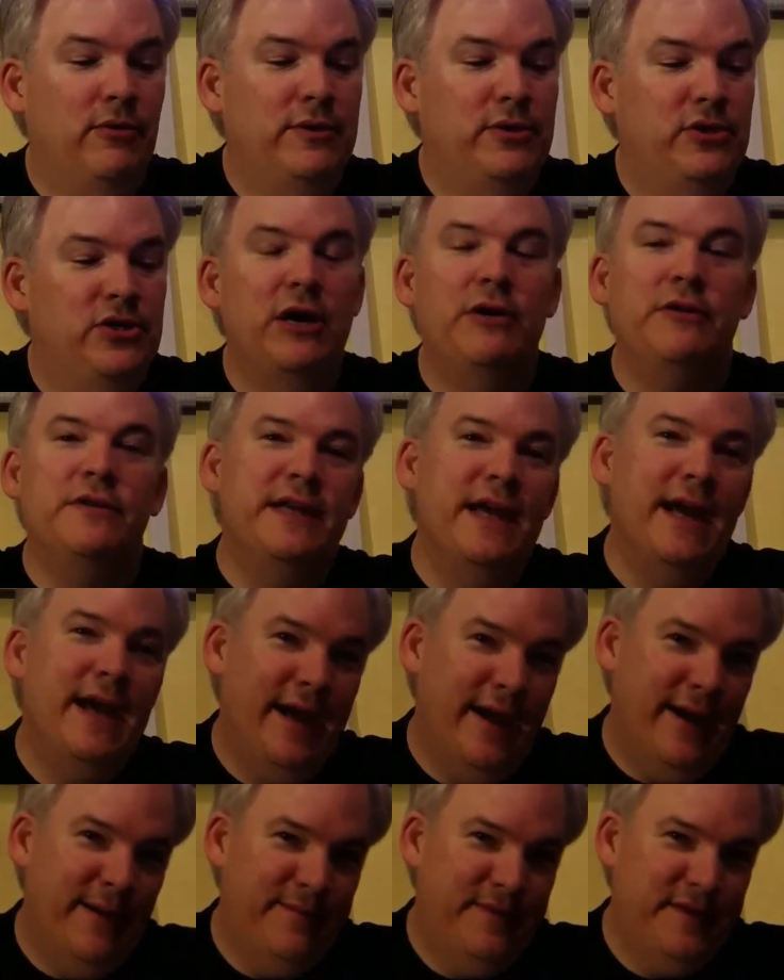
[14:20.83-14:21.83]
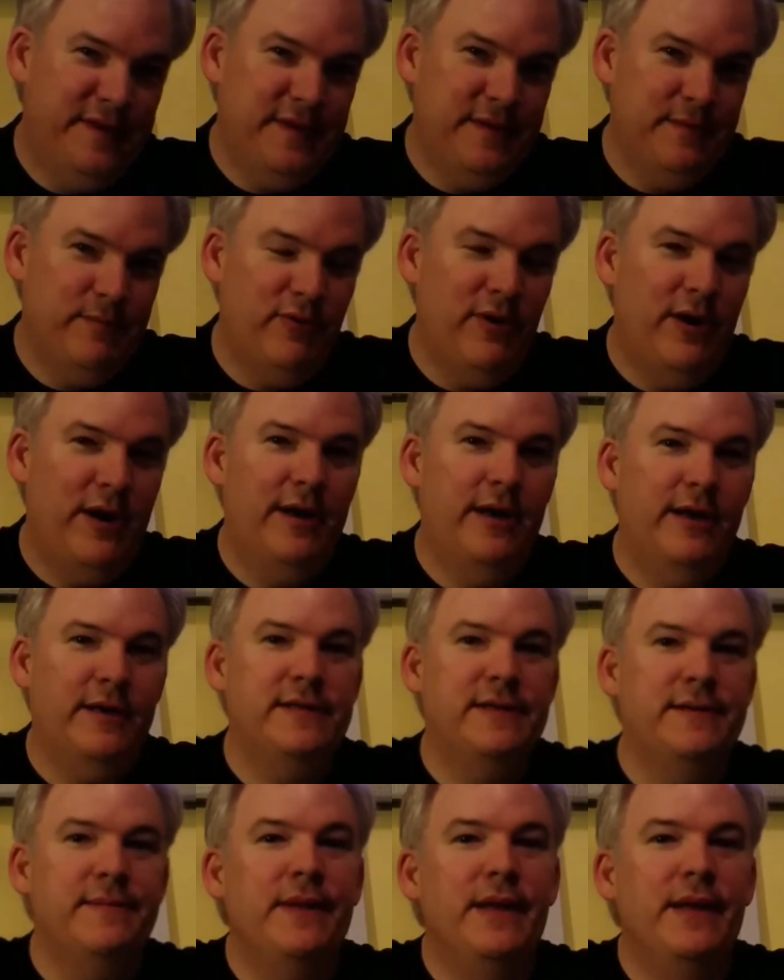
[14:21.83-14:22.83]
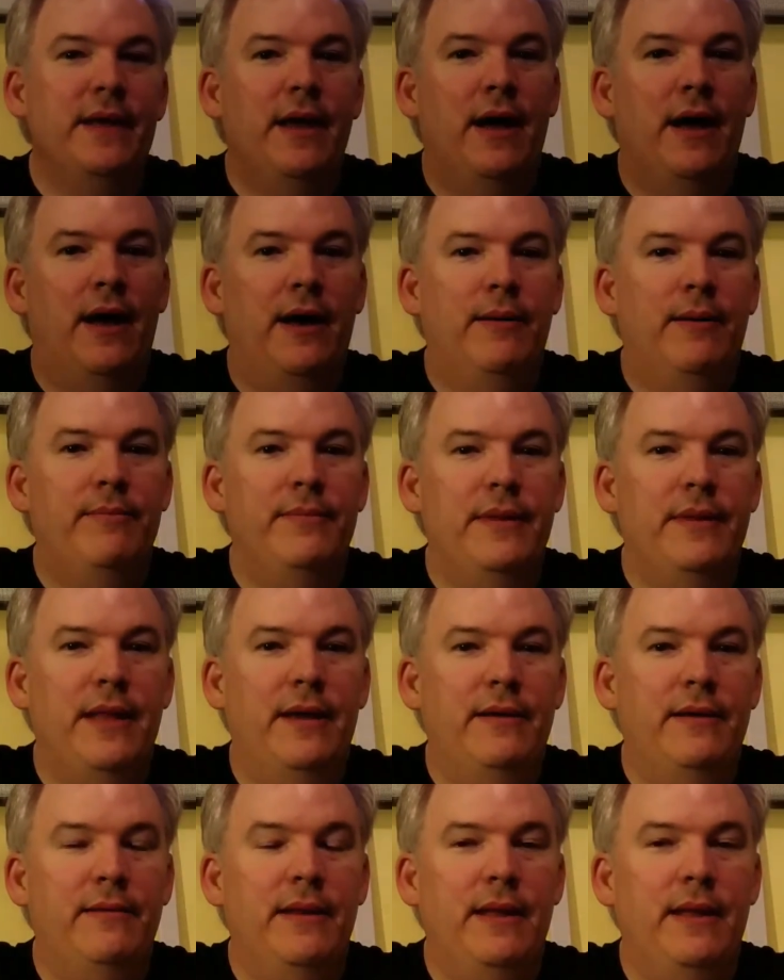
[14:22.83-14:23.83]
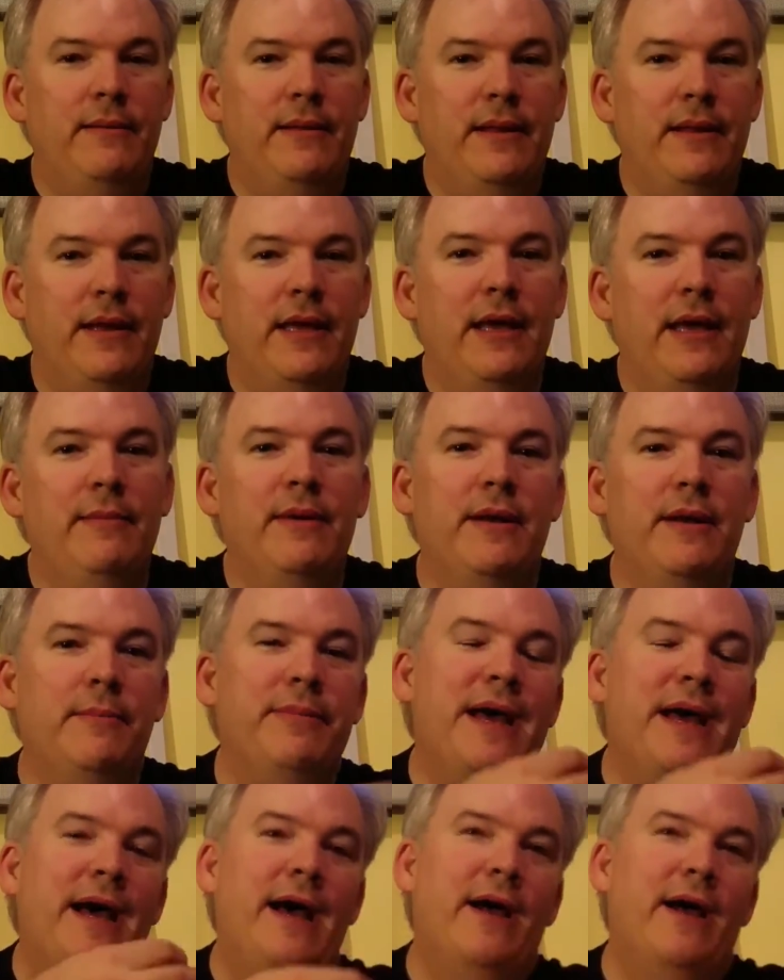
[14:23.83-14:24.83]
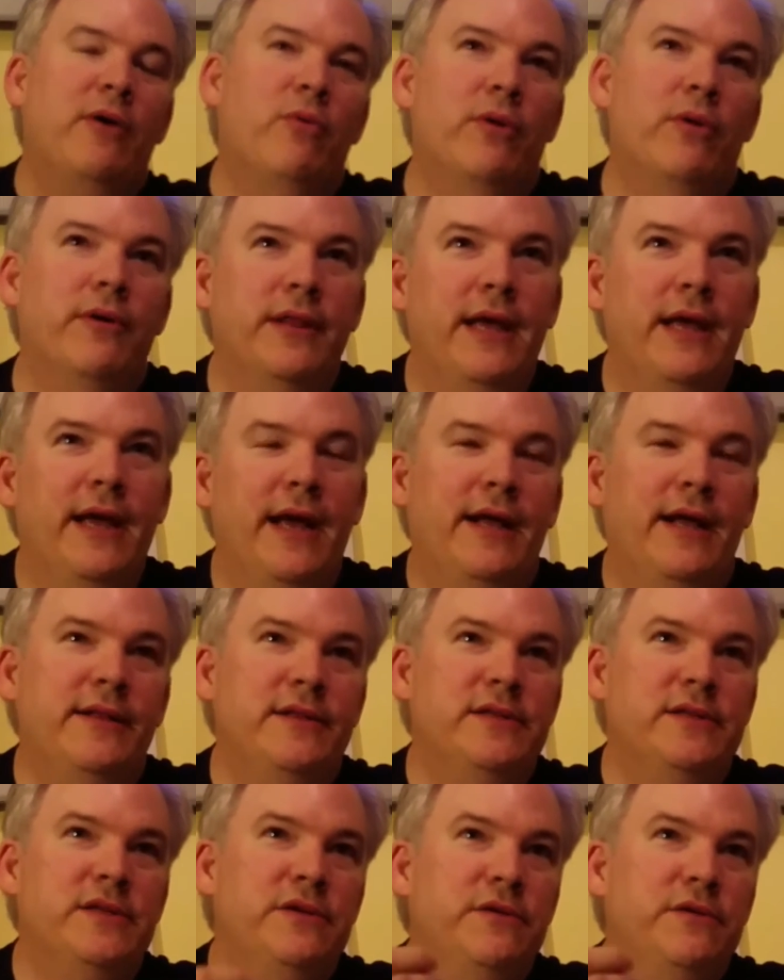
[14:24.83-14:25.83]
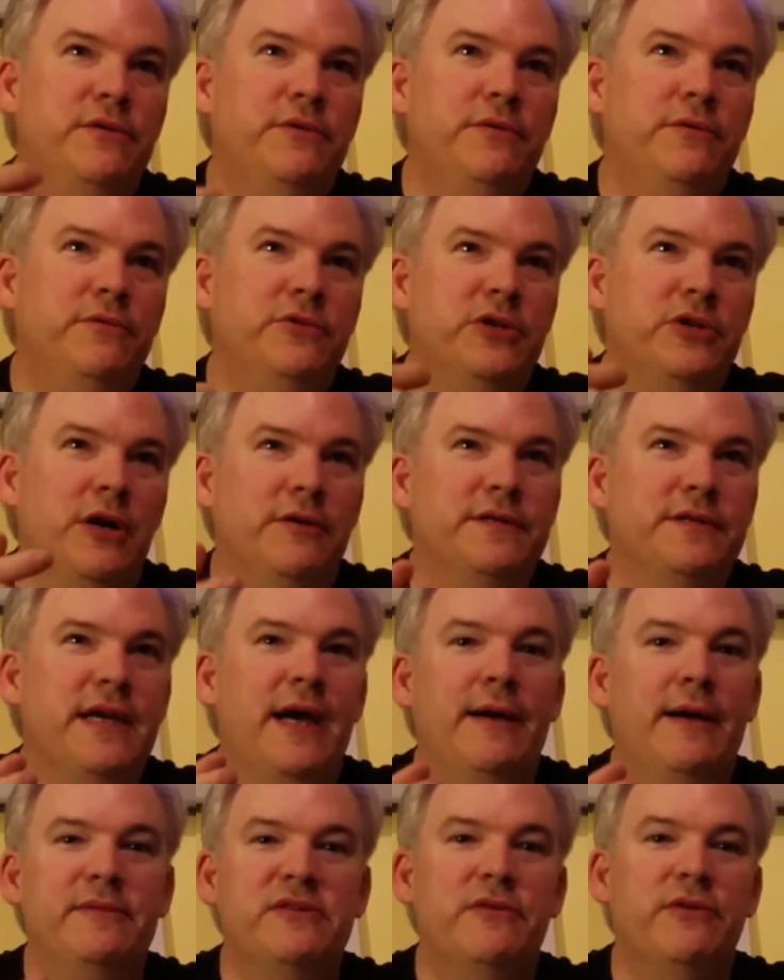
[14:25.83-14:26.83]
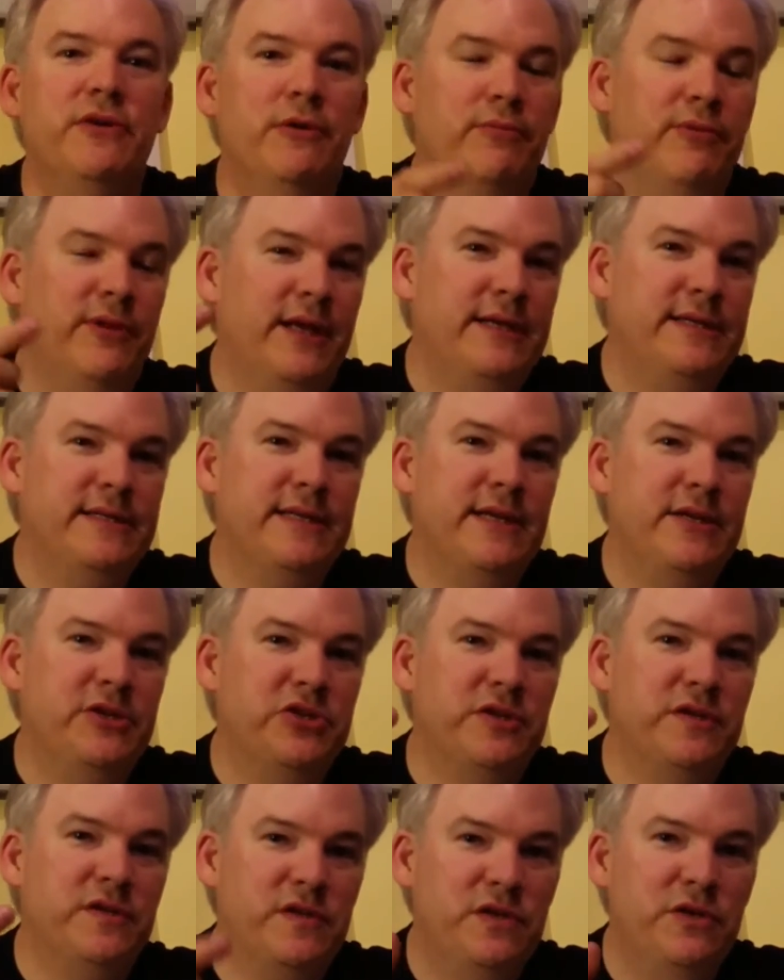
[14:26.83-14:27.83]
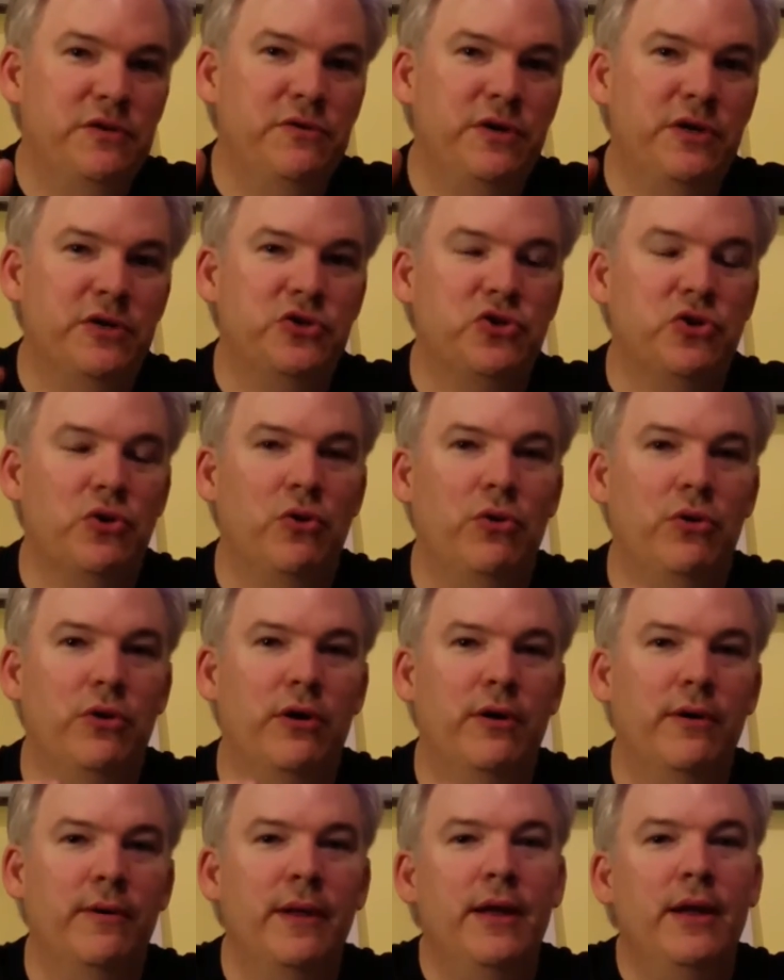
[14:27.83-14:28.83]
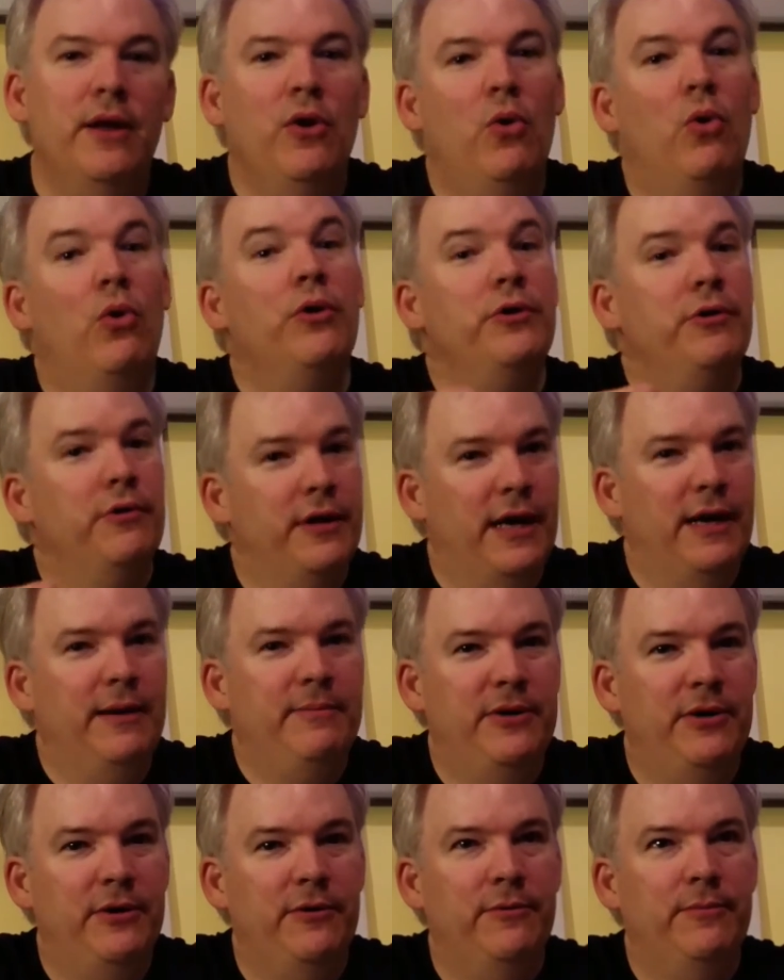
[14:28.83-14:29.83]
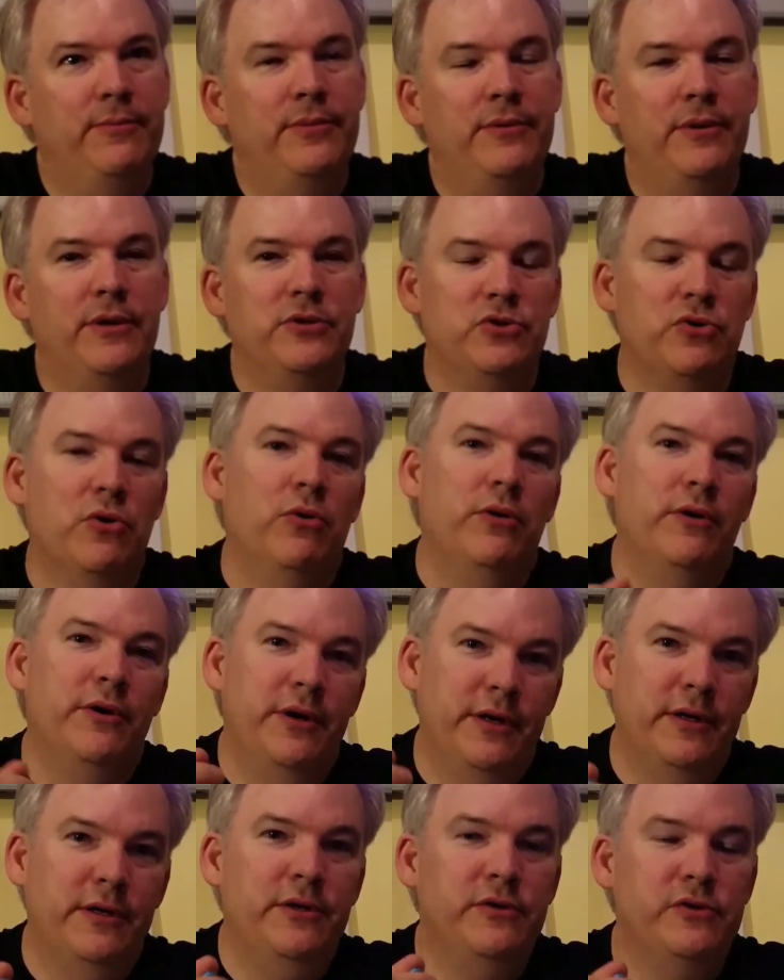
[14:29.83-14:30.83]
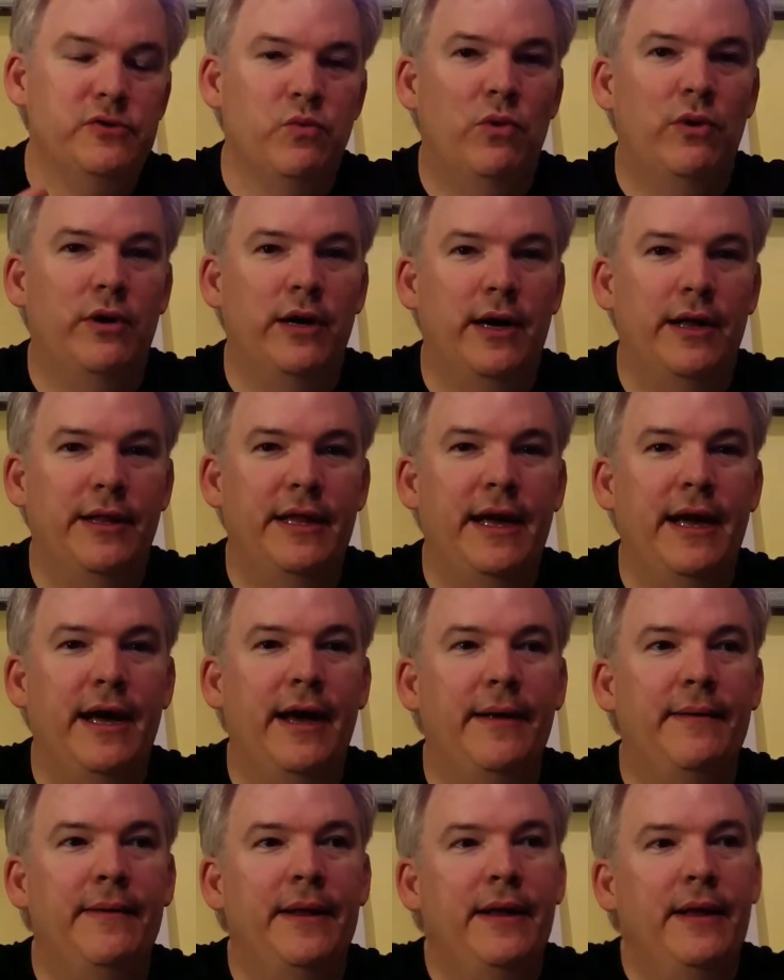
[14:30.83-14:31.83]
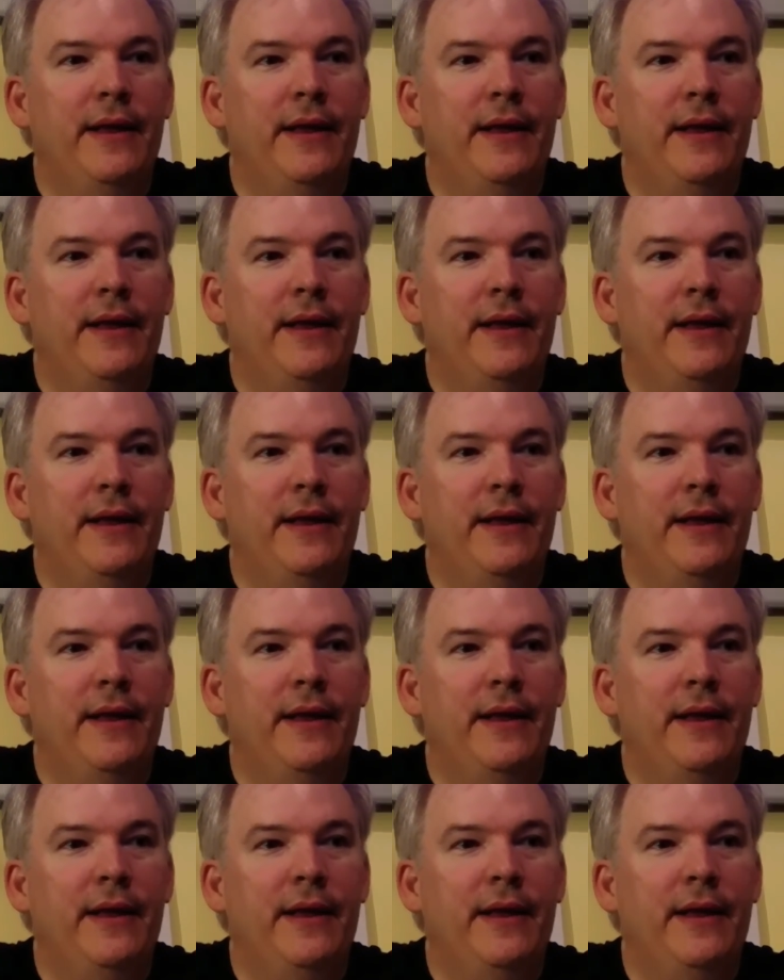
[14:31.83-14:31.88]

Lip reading: gel tabs product that they came in a pack where they had 2 gel tabs for your PlayStation 2 controller or your GameCube controller. You could use one on that.